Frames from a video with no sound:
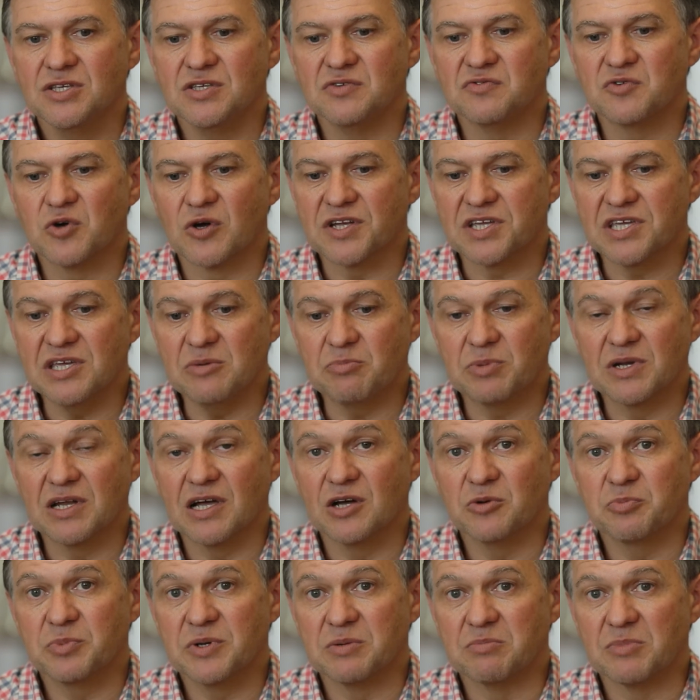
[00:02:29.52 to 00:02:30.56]
You've got to keep
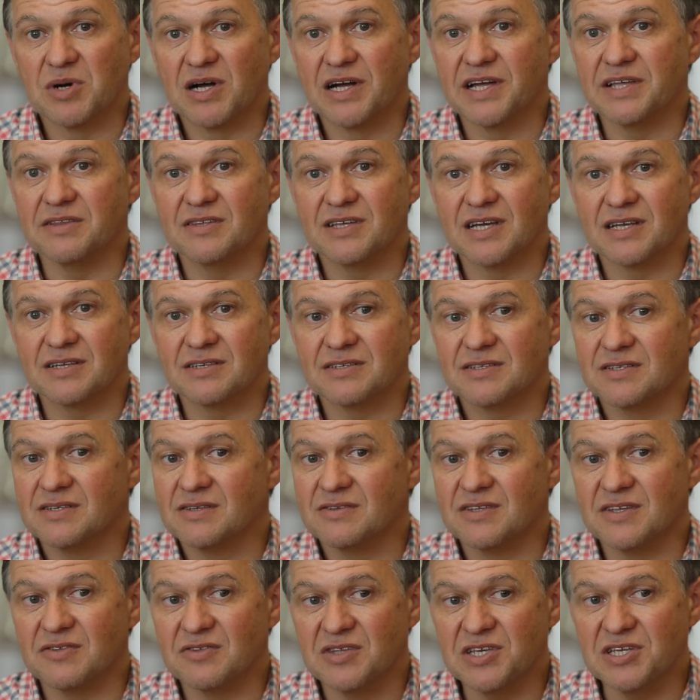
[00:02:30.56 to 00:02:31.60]
an open mind that
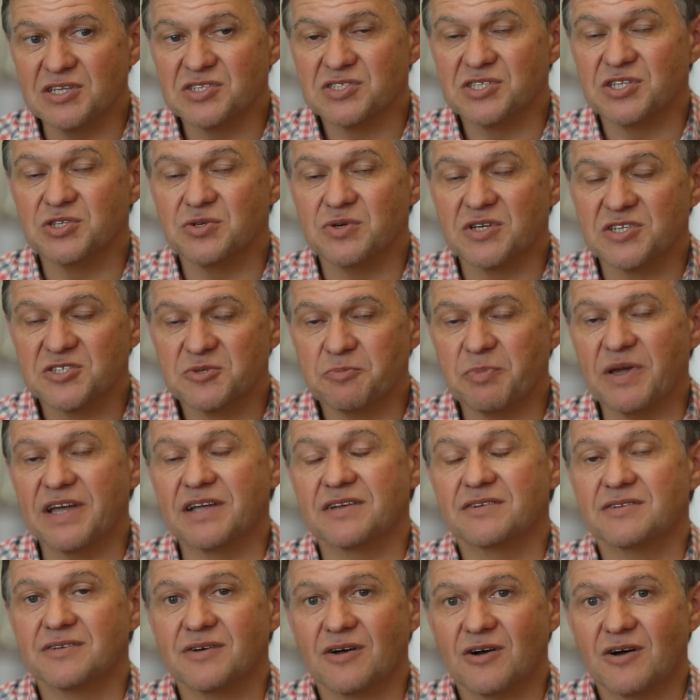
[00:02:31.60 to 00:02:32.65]
the things that you
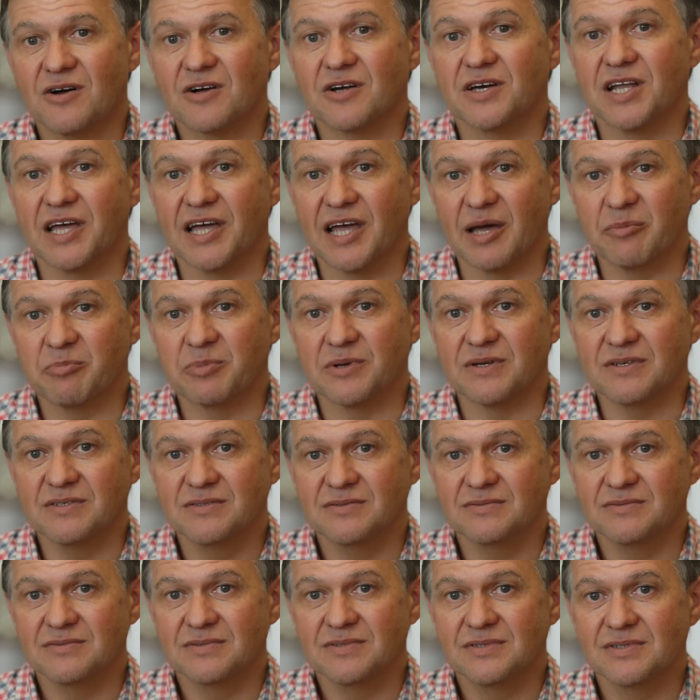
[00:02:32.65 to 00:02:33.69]
expect are going to
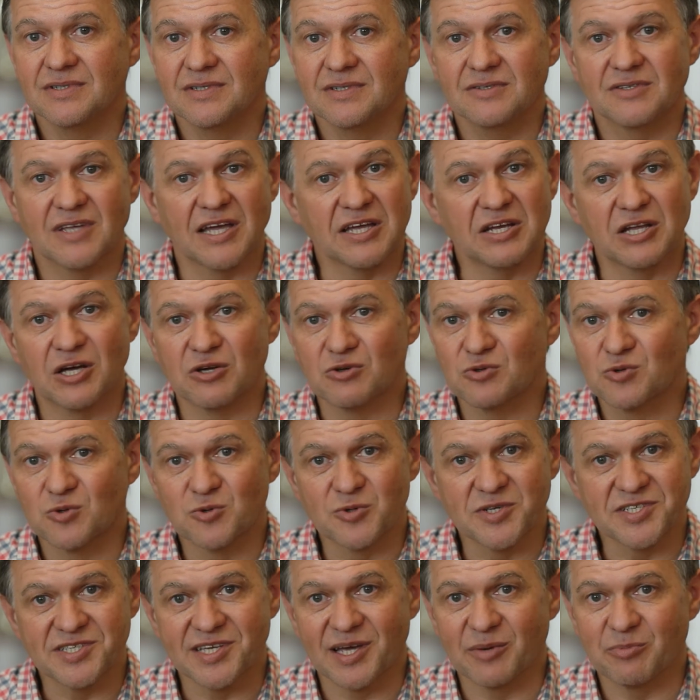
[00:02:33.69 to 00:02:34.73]
happen, they don't
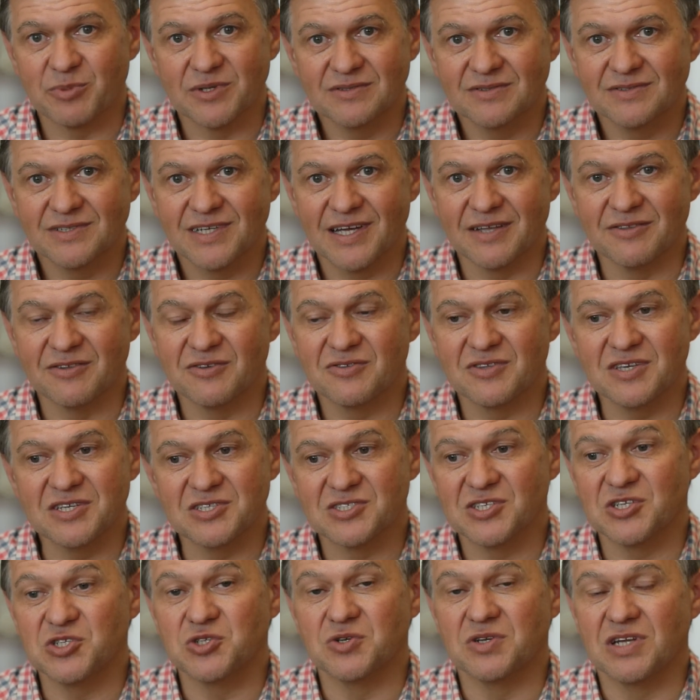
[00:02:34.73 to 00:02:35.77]
always happen, and the
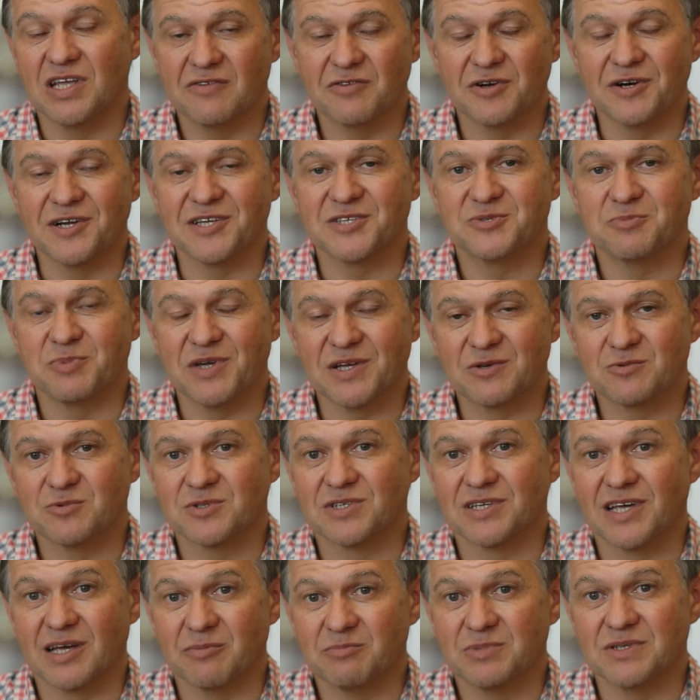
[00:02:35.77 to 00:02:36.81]
things that you never expect
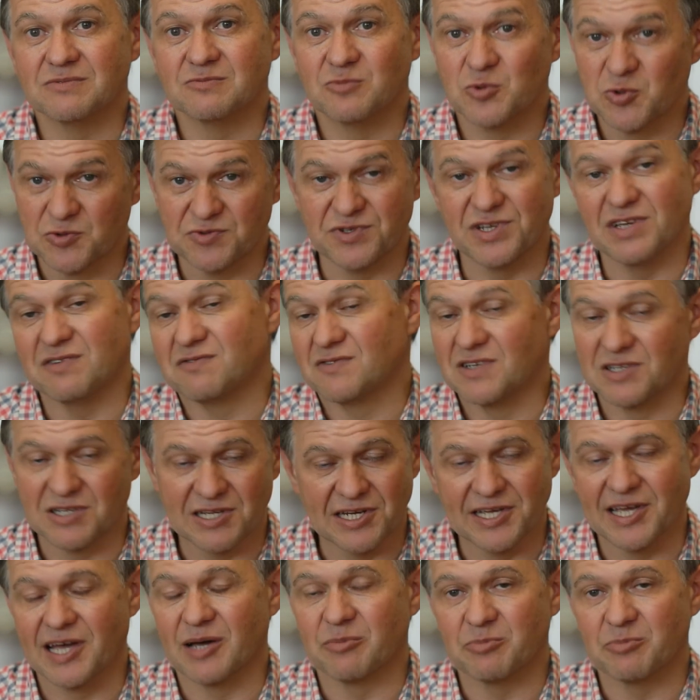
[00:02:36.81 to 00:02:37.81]
will happen will definitely